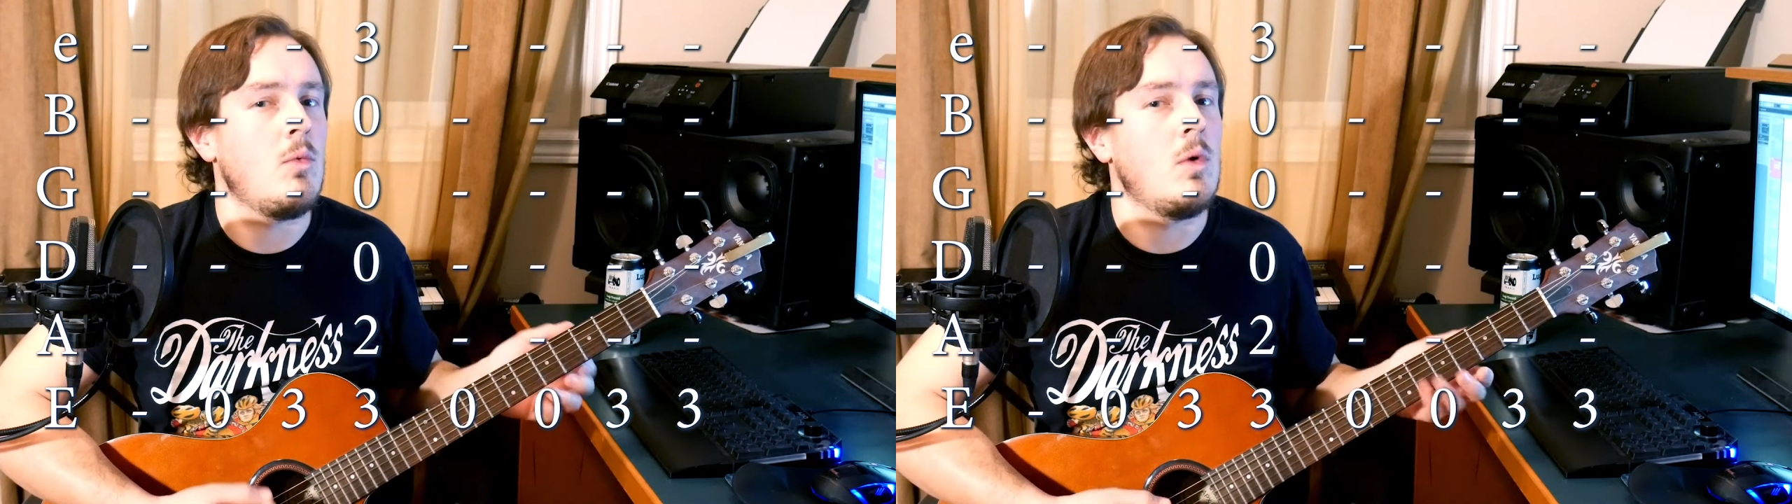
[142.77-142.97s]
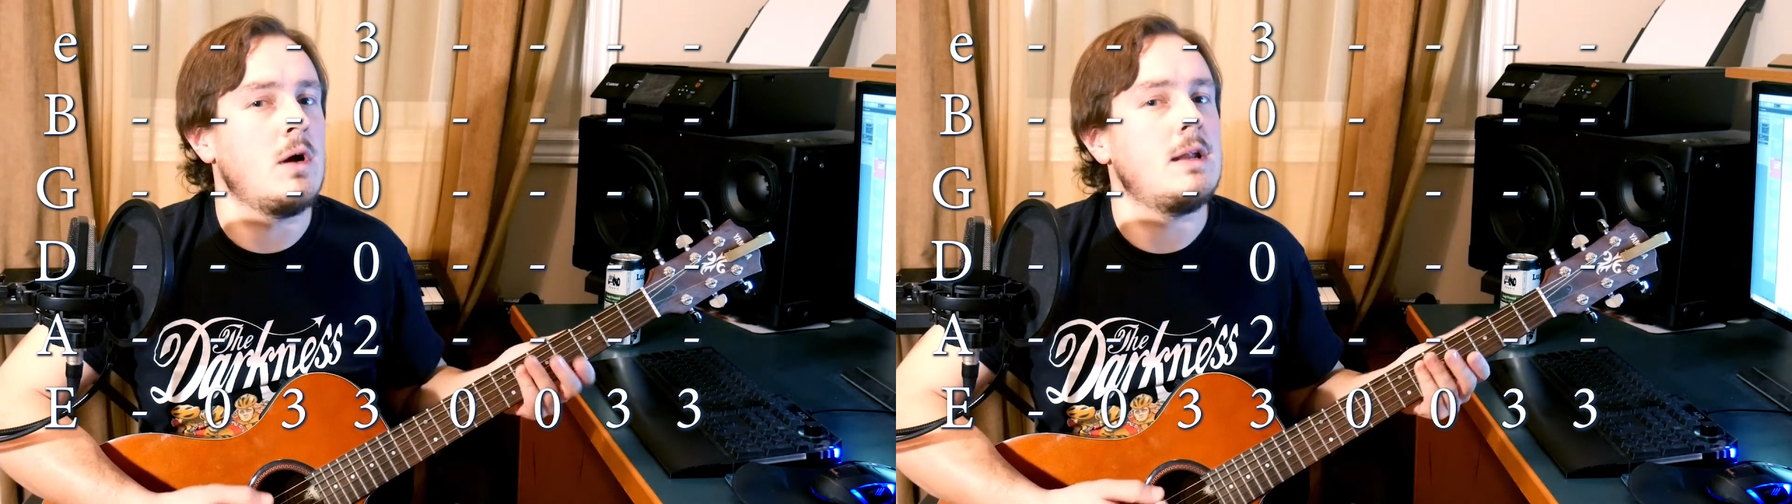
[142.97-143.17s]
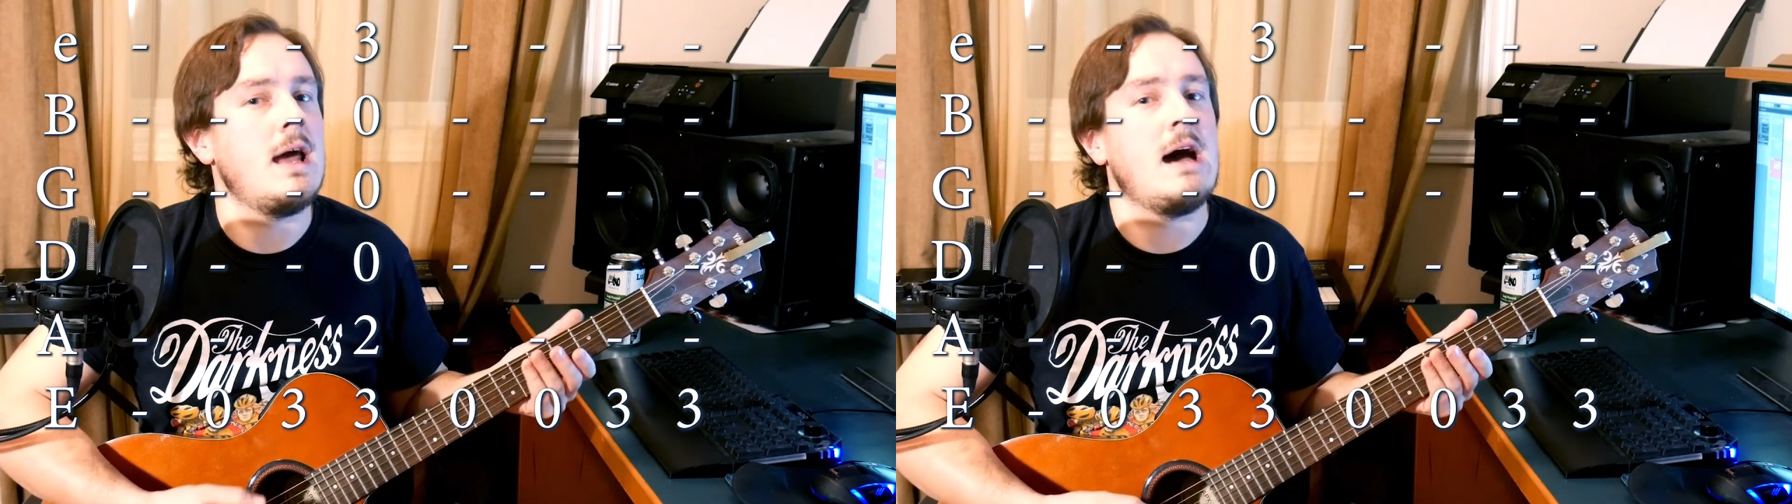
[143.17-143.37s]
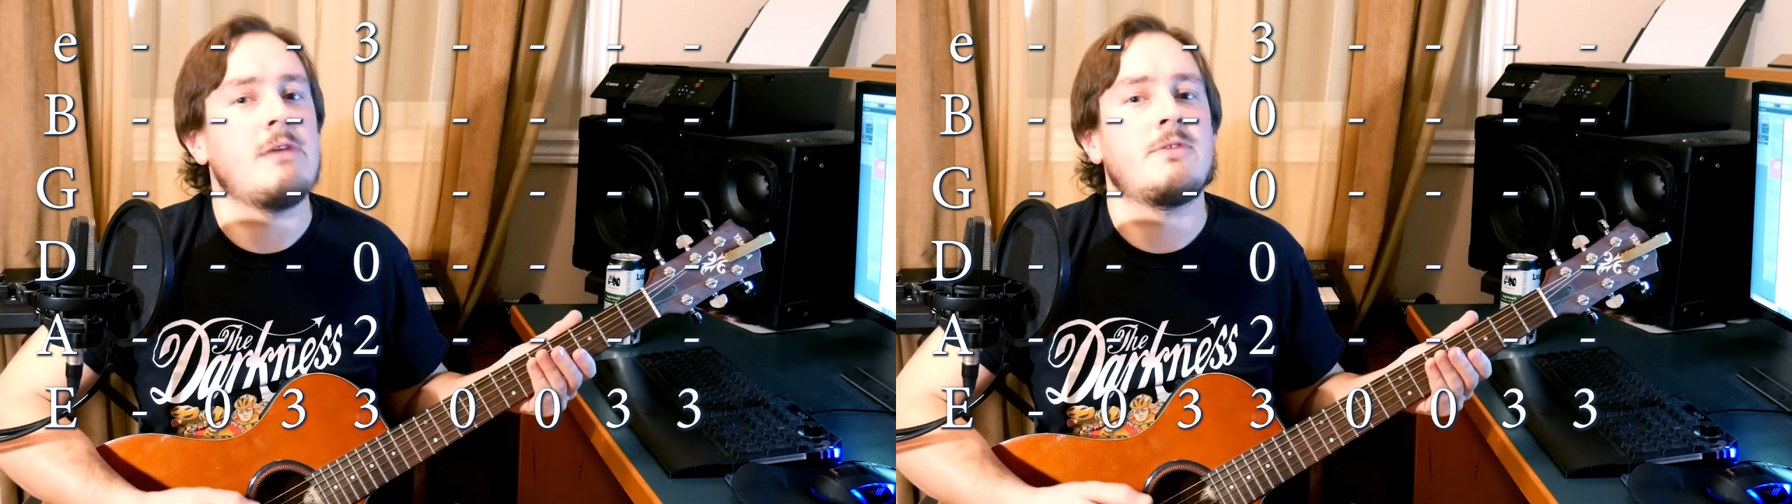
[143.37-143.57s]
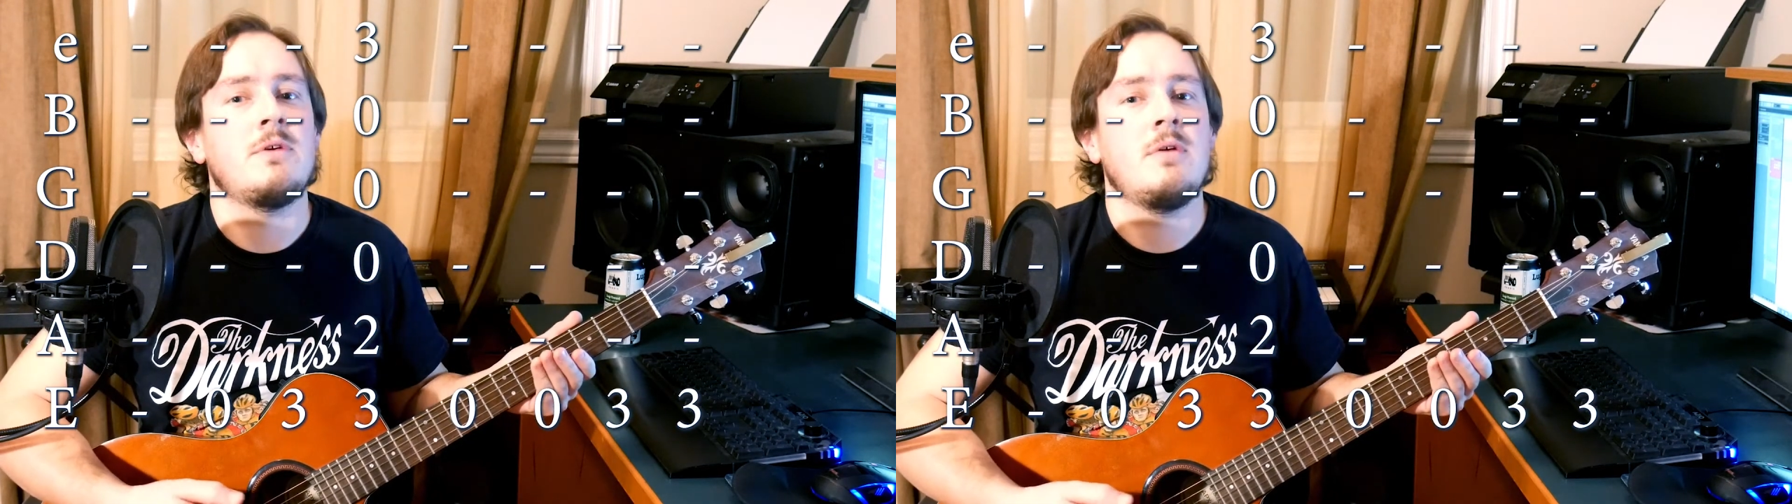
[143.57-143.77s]
one
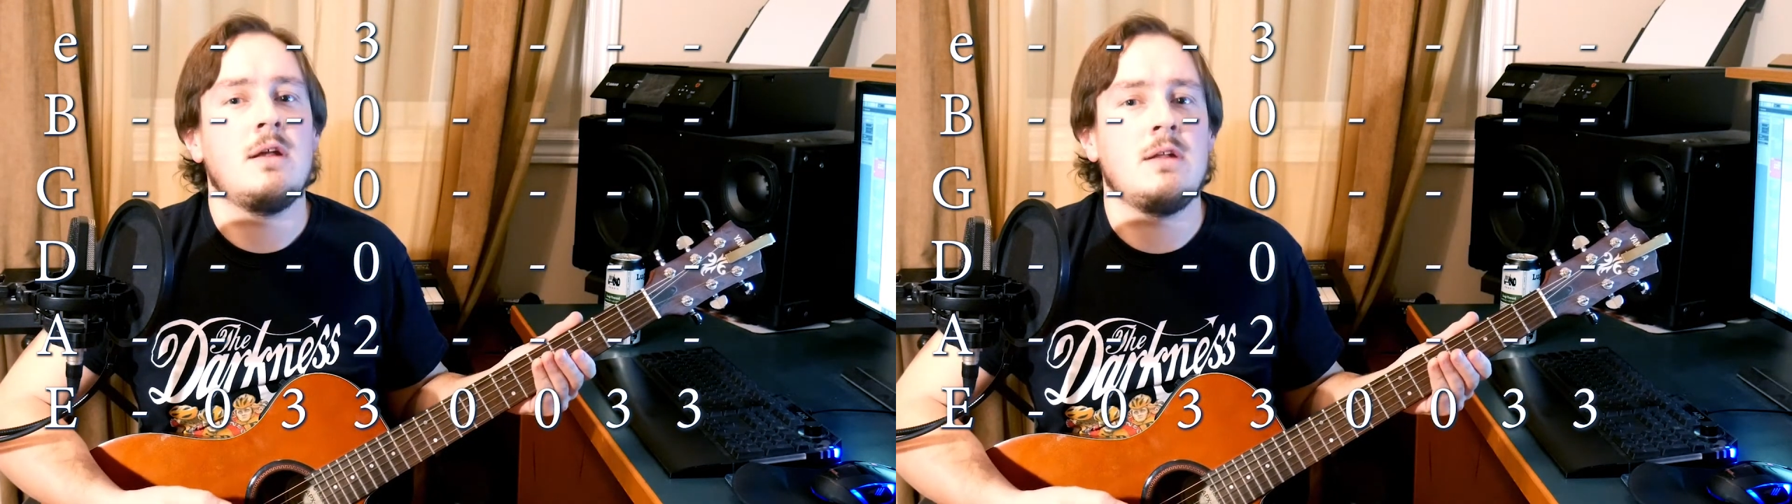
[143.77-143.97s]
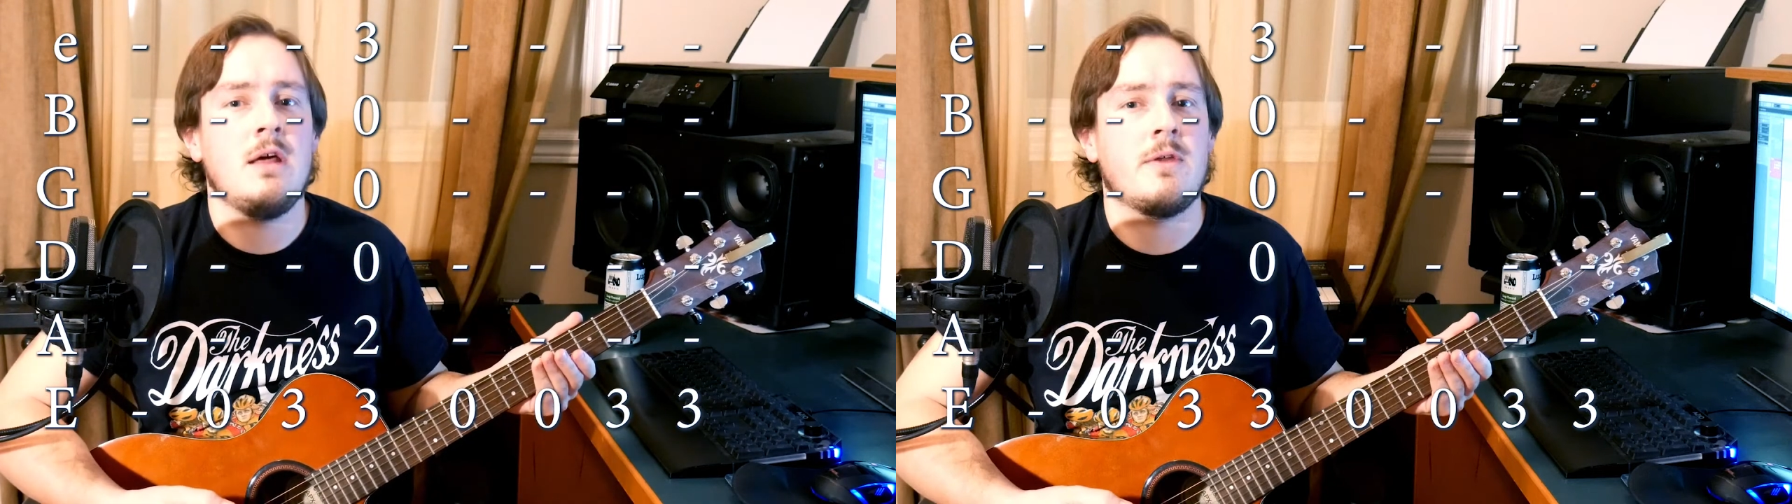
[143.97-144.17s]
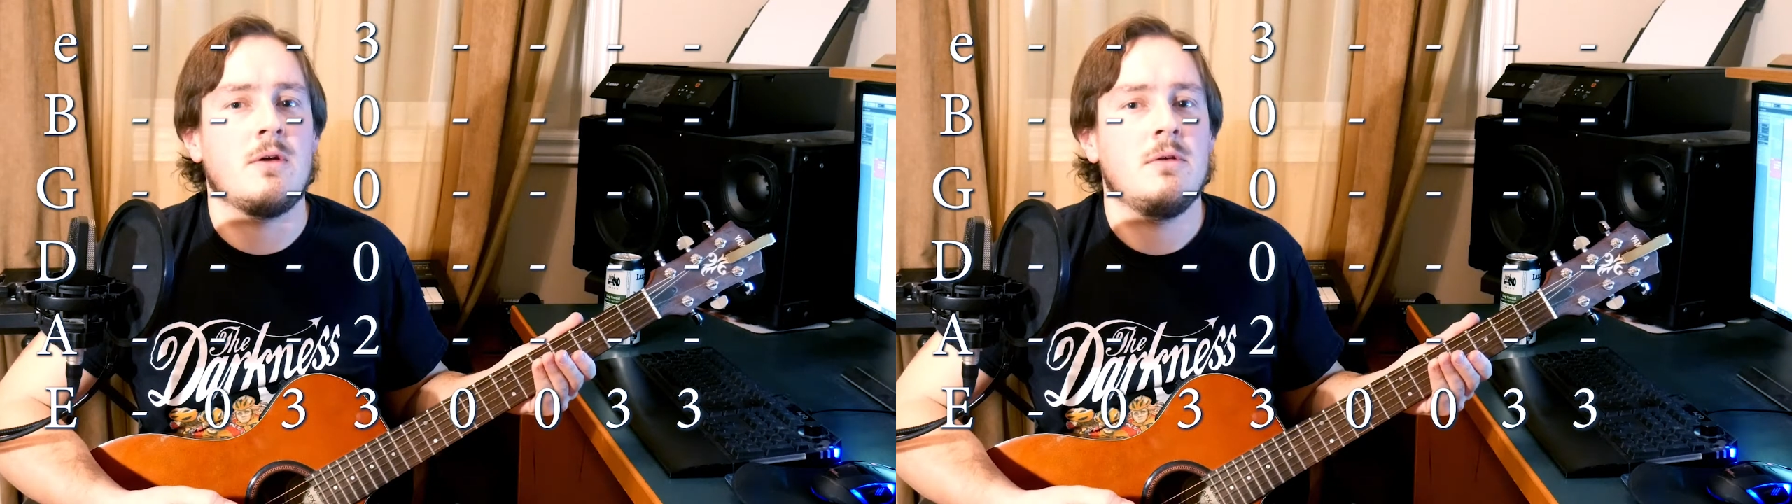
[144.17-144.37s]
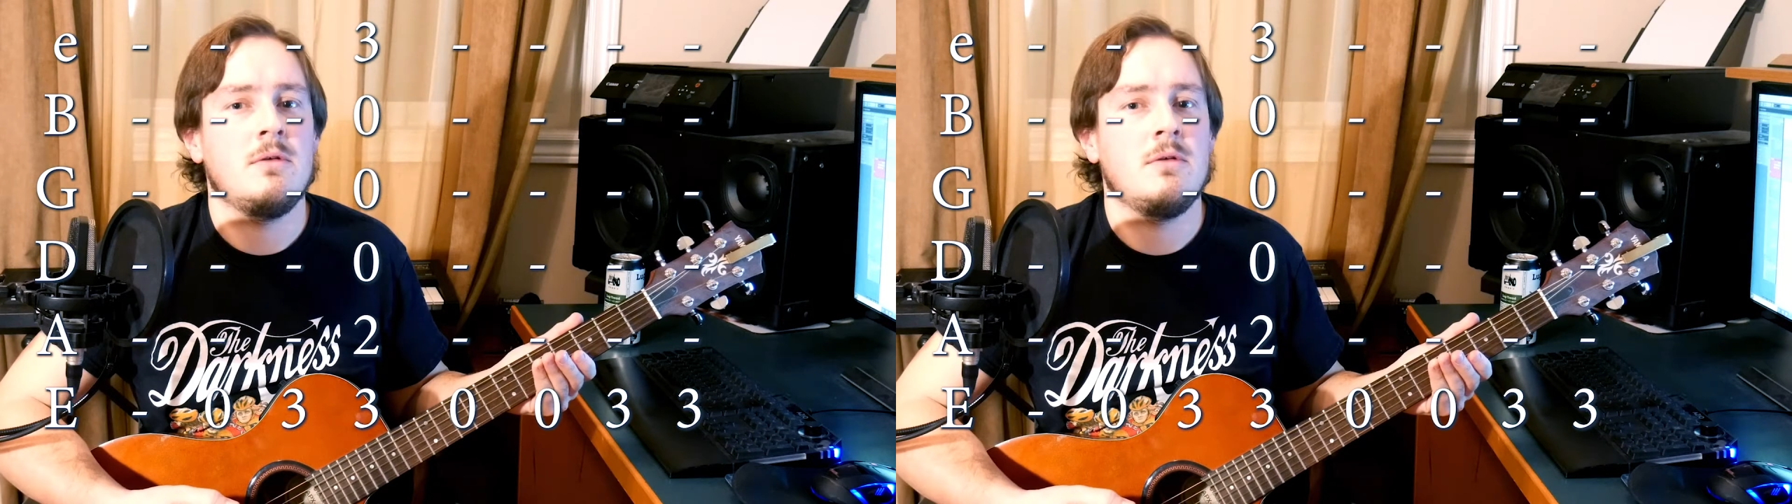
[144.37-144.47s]
after another.